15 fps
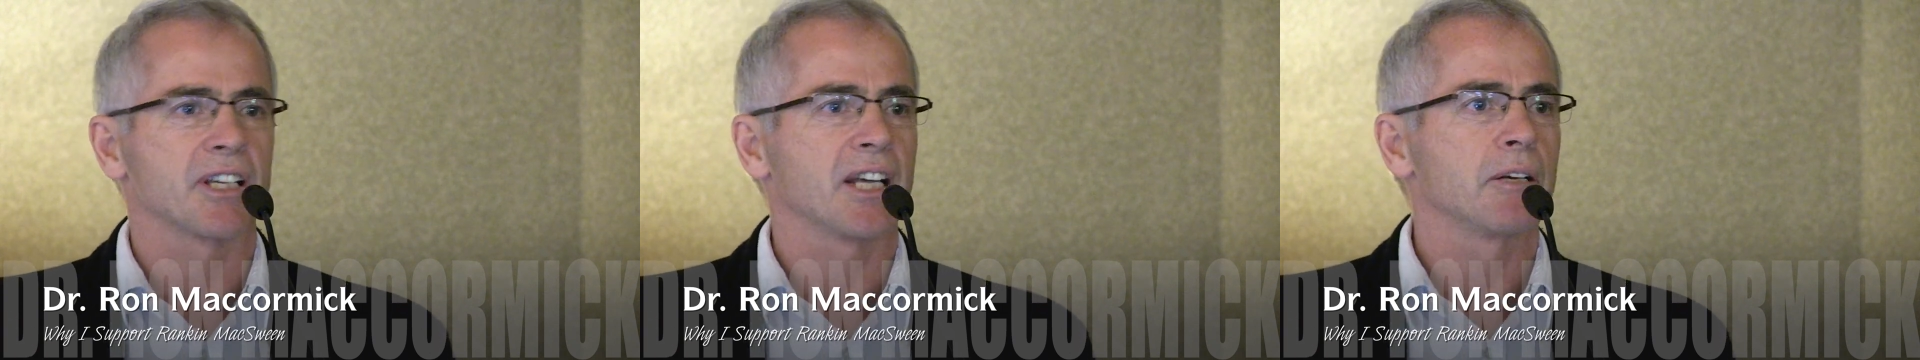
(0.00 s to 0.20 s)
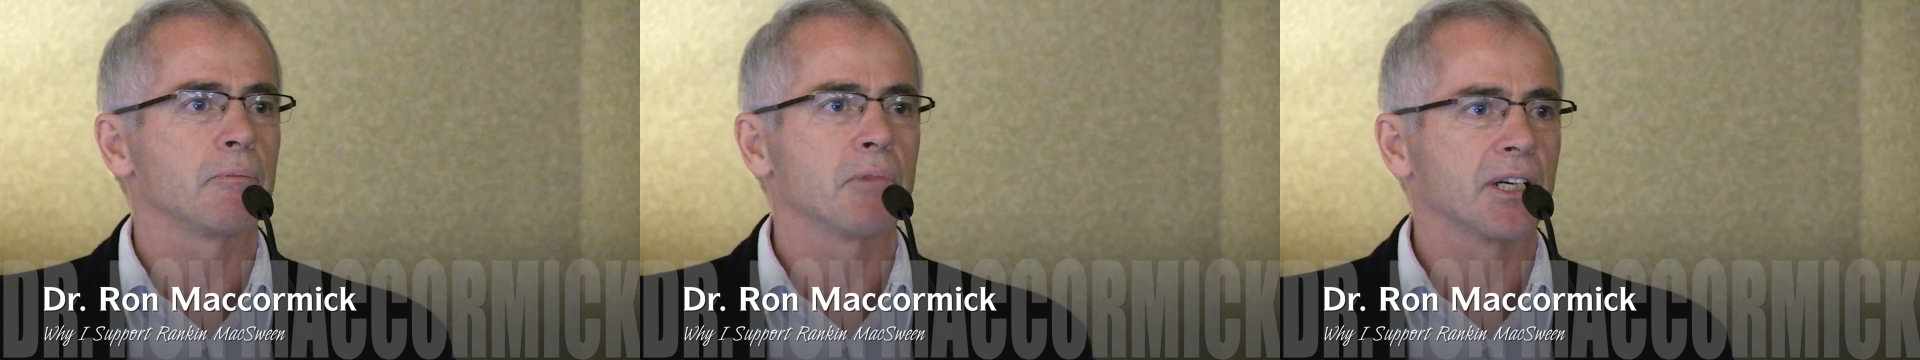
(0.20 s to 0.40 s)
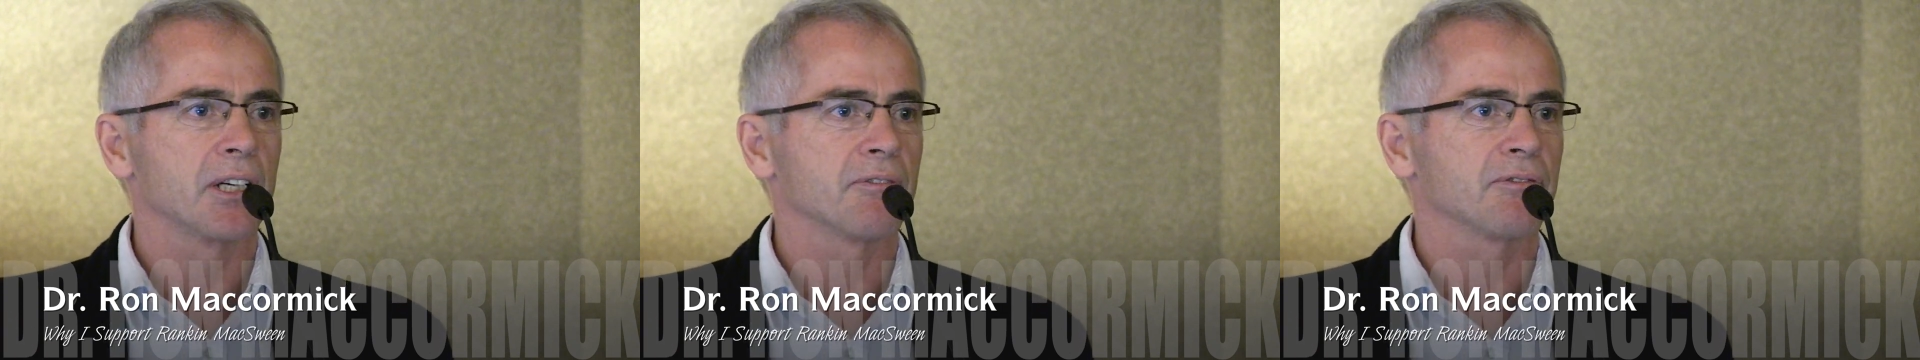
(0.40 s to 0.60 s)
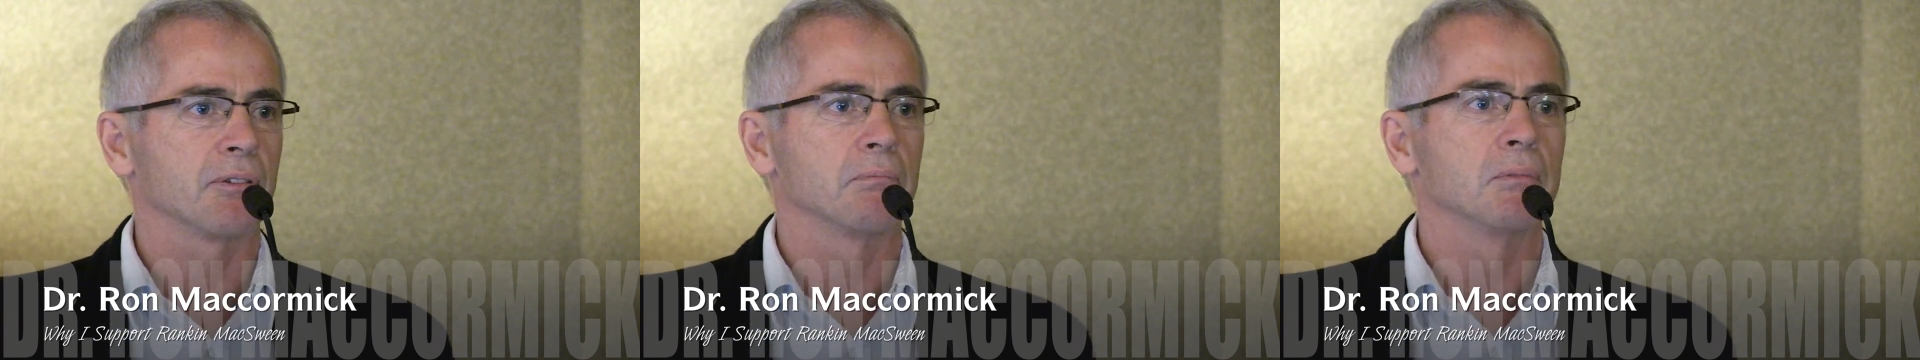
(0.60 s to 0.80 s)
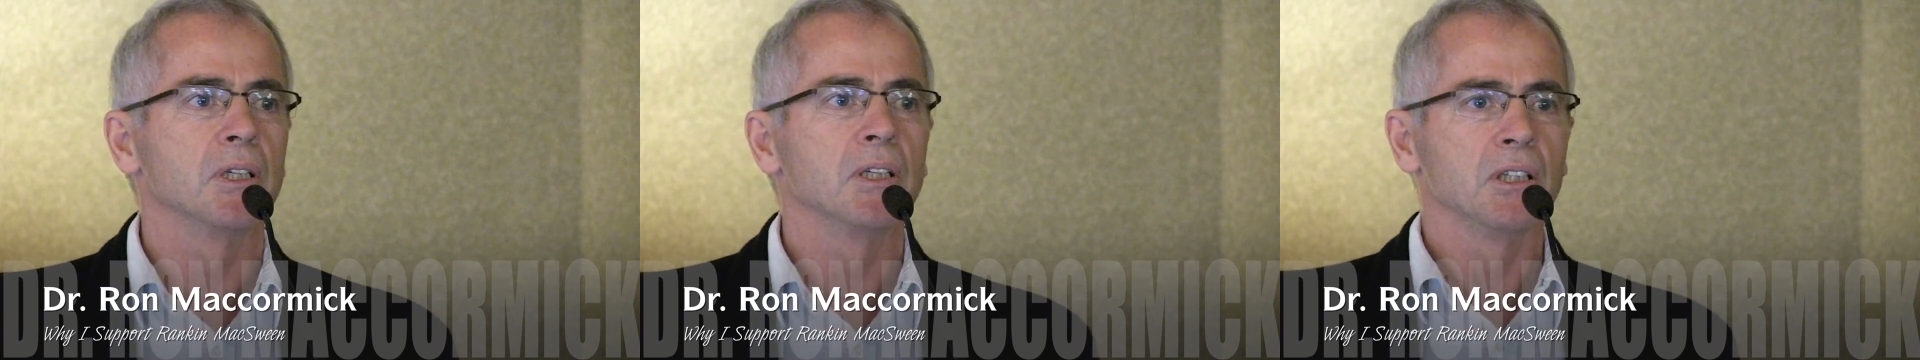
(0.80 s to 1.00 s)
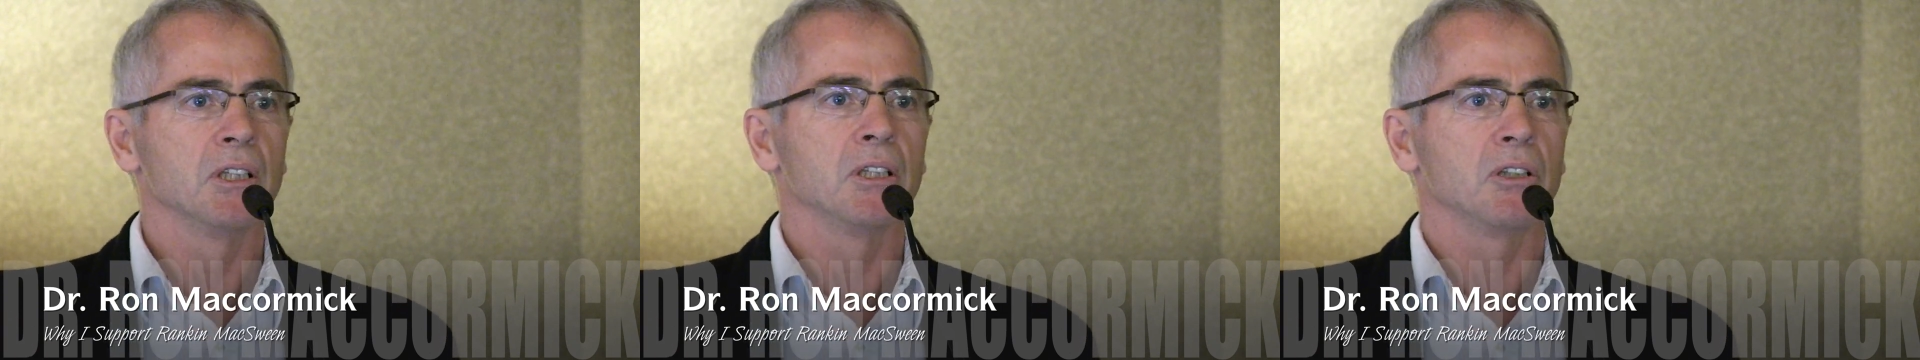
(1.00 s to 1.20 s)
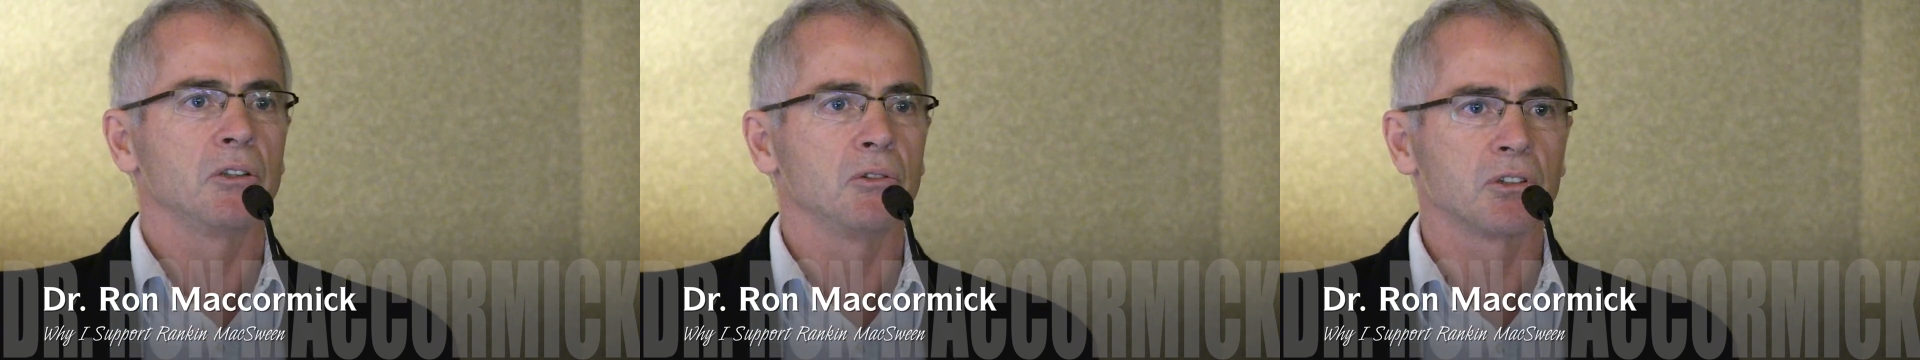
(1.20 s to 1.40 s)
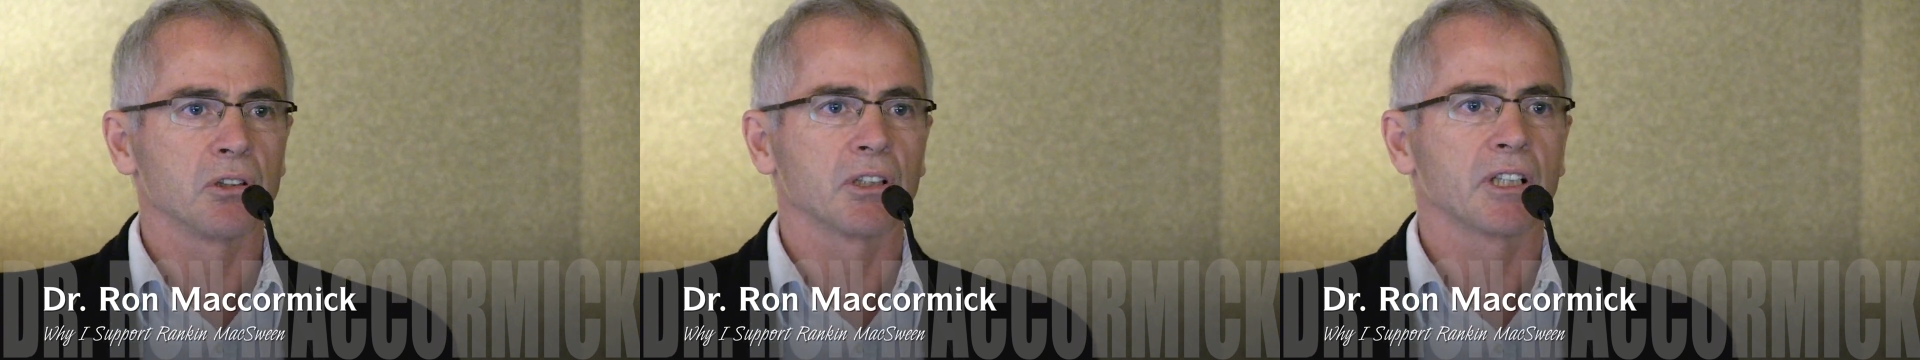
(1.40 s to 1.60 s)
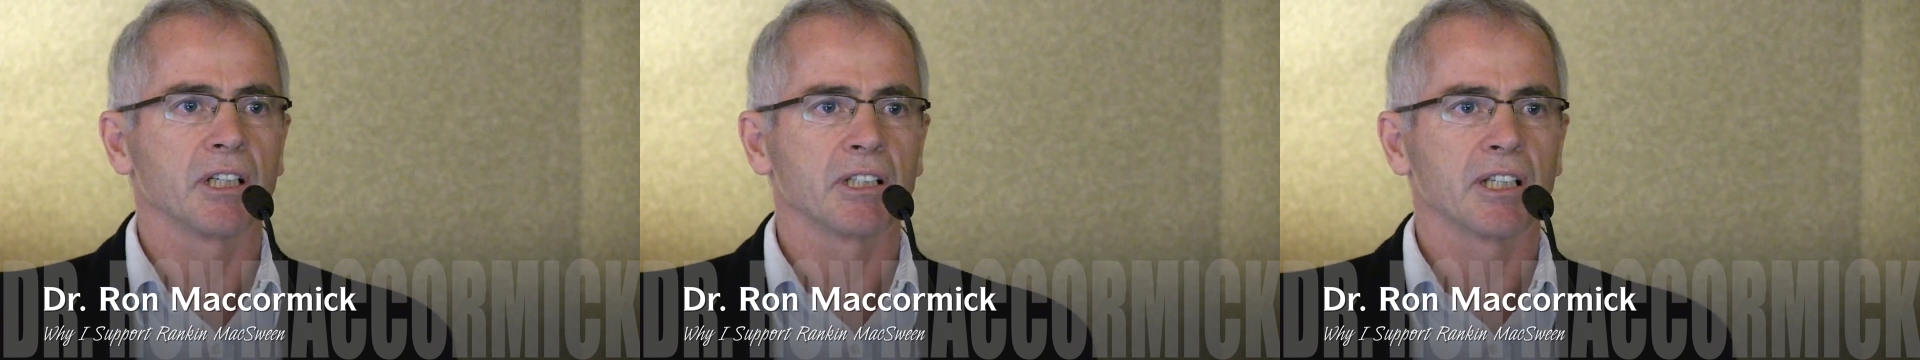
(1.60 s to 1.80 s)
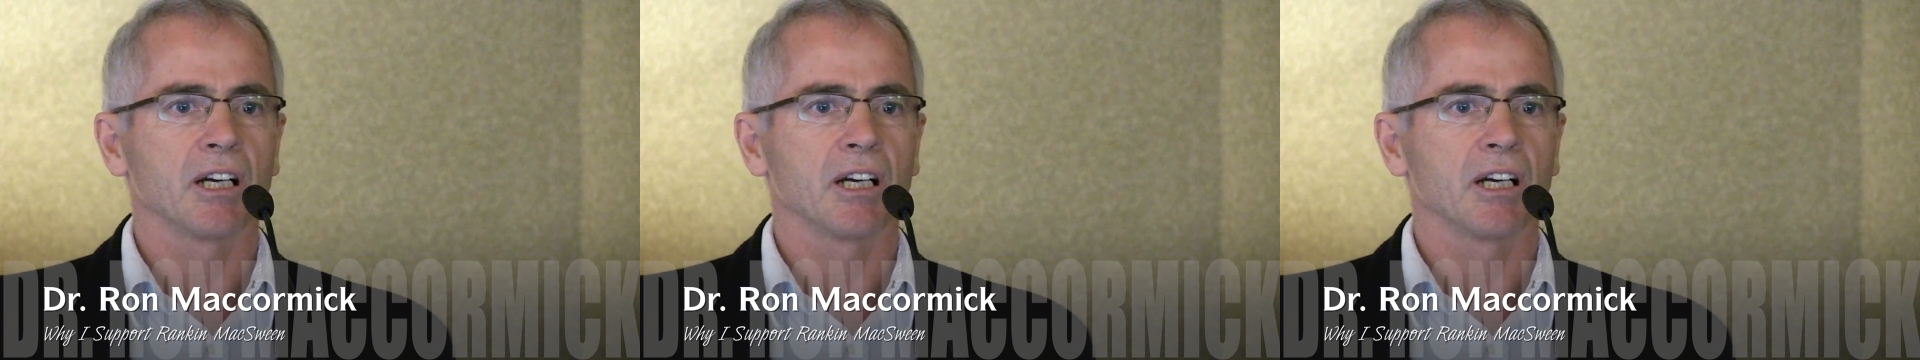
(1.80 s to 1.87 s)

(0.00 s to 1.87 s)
Anybody who took in